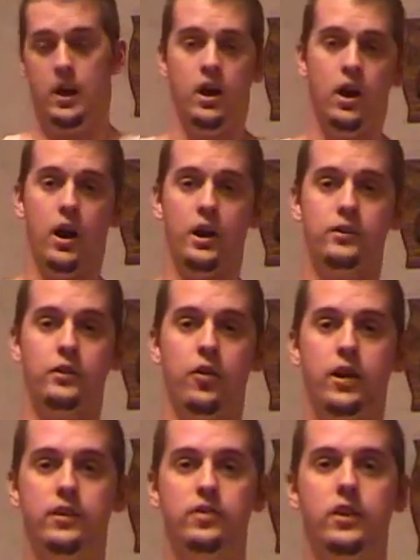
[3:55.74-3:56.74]
alright, so
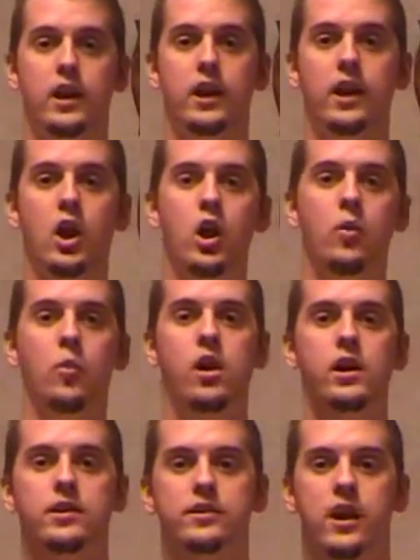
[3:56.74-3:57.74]
the next thing
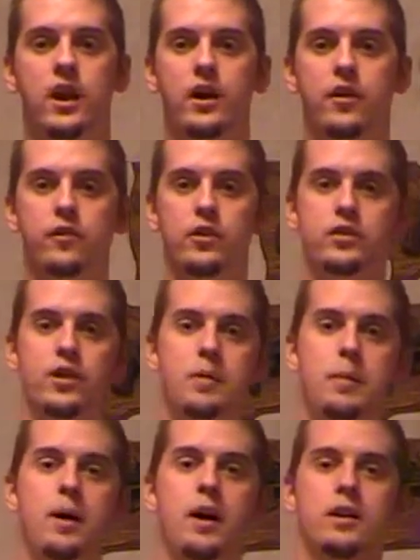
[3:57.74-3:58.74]
was for a
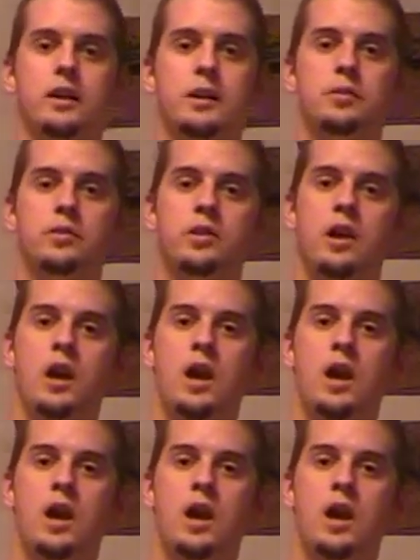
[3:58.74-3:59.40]
zombie apocalypse,